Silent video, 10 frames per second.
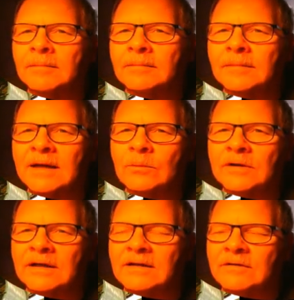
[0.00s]
He
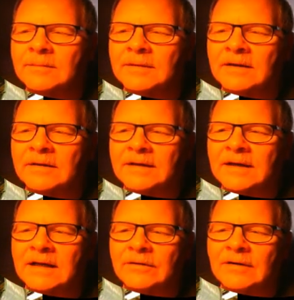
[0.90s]
would leave in the middle of the
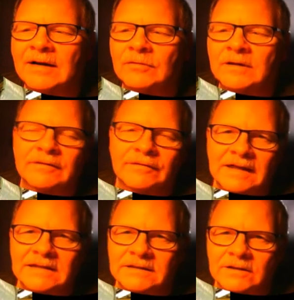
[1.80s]
day and drive really
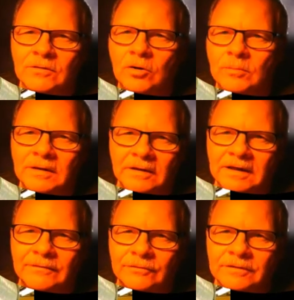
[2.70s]
fast to go home and look
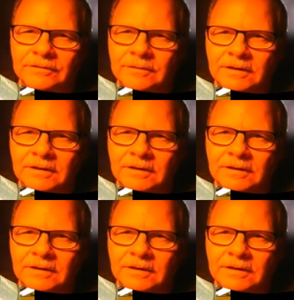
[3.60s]
after the